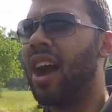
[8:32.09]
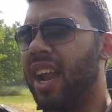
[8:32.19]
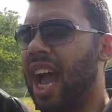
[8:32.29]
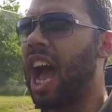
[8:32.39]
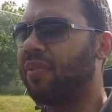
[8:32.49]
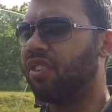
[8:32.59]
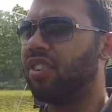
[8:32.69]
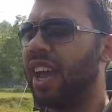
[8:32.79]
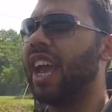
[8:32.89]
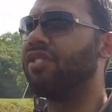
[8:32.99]
and I have to
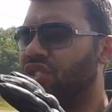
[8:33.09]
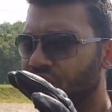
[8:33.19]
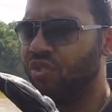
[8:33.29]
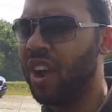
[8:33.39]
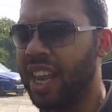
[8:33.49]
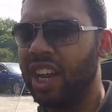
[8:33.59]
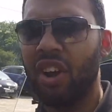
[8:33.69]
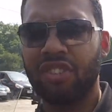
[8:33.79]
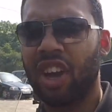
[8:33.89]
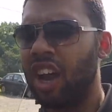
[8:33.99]
say it's a really
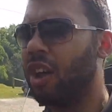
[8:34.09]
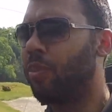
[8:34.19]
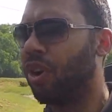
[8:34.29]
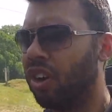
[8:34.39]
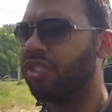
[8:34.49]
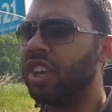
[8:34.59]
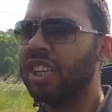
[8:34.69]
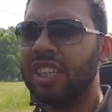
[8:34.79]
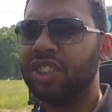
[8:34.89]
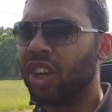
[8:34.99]
nice colour, because
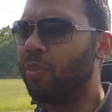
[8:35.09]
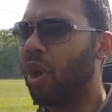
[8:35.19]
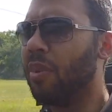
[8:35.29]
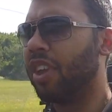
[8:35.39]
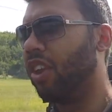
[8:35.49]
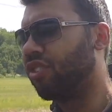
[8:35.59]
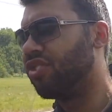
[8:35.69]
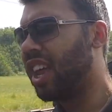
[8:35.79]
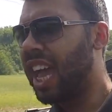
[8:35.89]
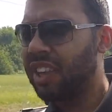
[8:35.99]
sometimes it looks
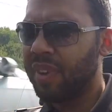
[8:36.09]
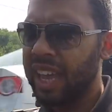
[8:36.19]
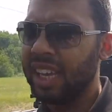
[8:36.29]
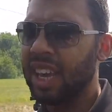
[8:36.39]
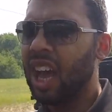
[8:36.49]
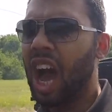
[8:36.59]
navy,